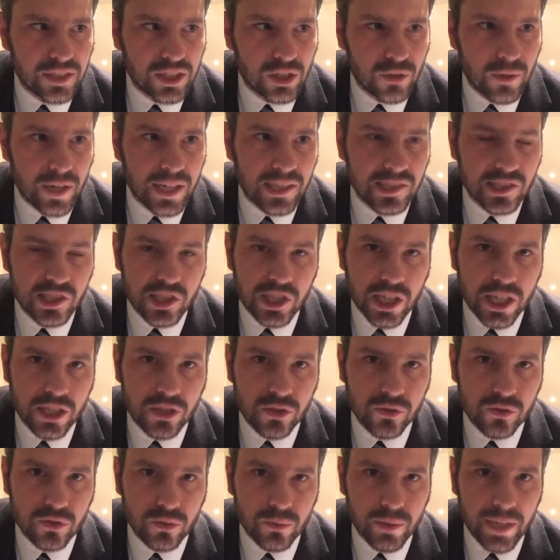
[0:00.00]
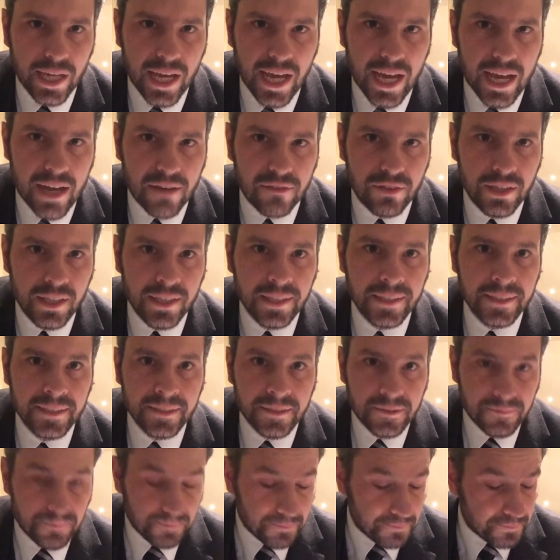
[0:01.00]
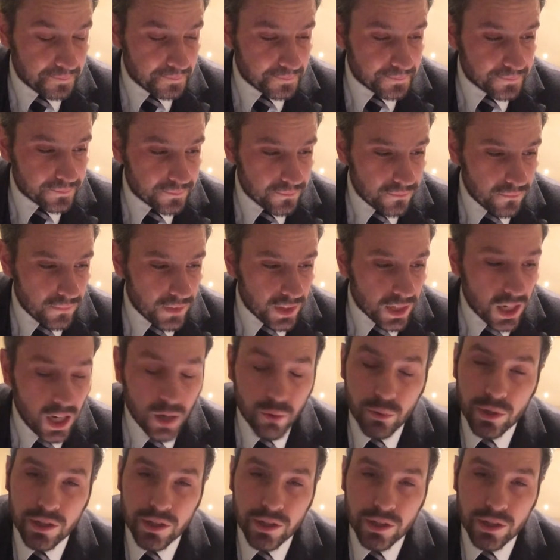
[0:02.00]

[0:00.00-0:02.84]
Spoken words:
the crazy schedules that we have, I